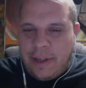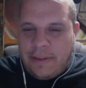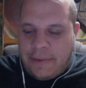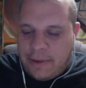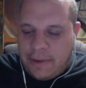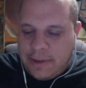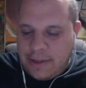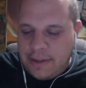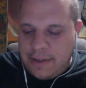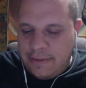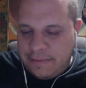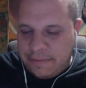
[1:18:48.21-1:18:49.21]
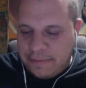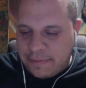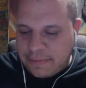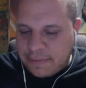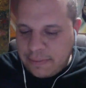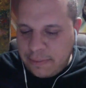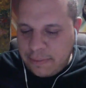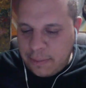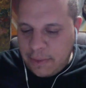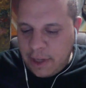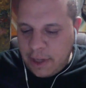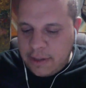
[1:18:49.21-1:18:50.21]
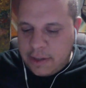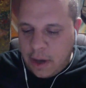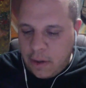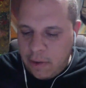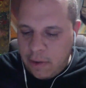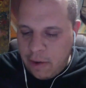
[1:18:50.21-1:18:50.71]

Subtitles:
folks. So,